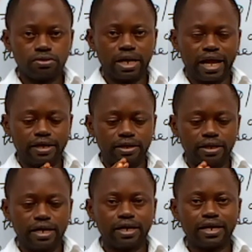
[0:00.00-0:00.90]
Like
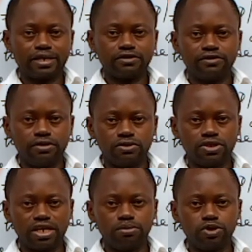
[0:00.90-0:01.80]
in a class, you
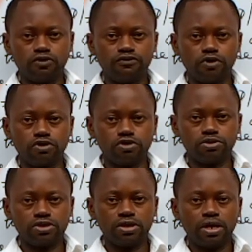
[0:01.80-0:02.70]
share them into 4
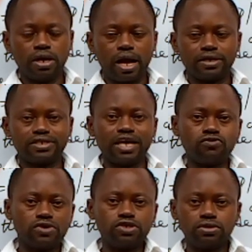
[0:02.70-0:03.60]
groups, assign
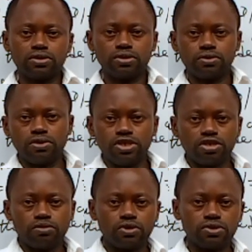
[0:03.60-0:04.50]
questions to
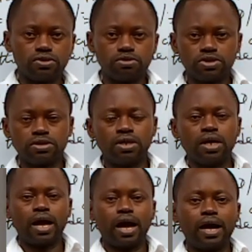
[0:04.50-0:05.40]
each of those groups,
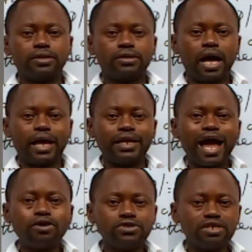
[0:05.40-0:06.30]
and
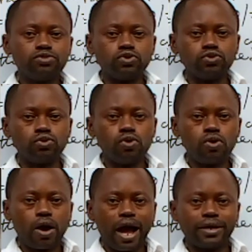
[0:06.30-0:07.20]
allow them to
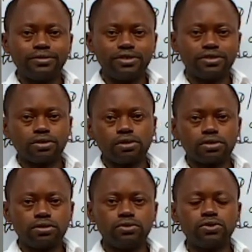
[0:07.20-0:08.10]
go and
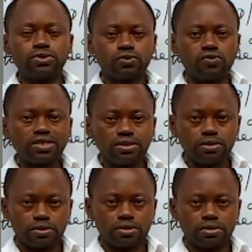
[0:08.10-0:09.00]
discuss those
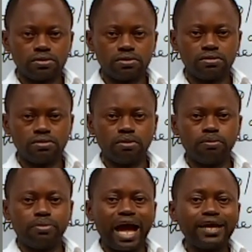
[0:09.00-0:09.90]
questions
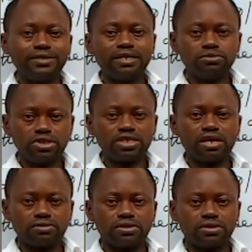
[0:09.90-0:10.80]
by
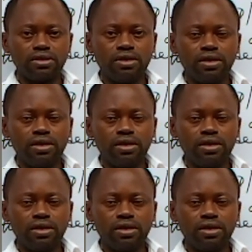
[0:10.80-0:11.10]
themselves.